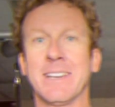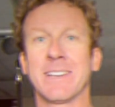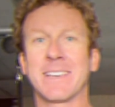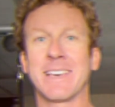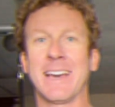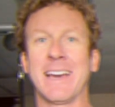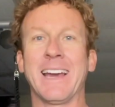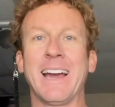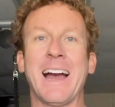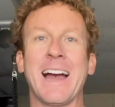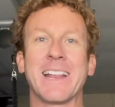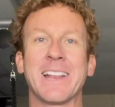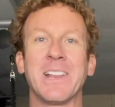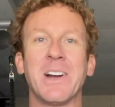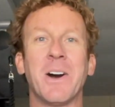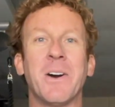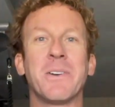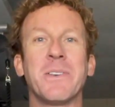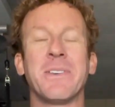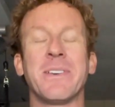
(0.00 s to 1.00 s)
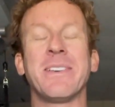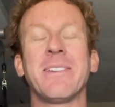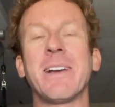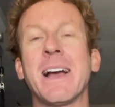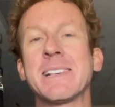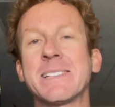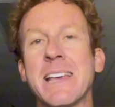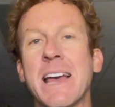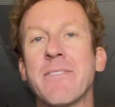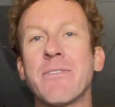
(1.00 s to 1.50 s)
Okay, I know you
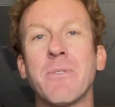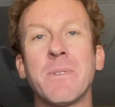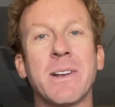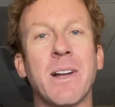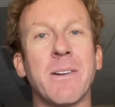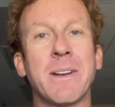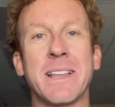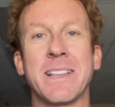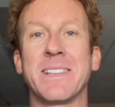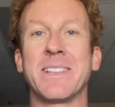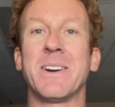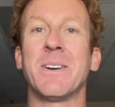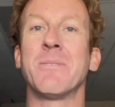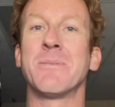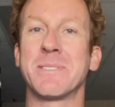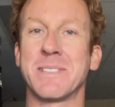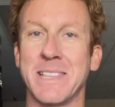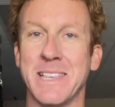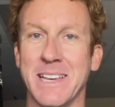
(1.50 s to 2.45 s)
guys, everyone already knows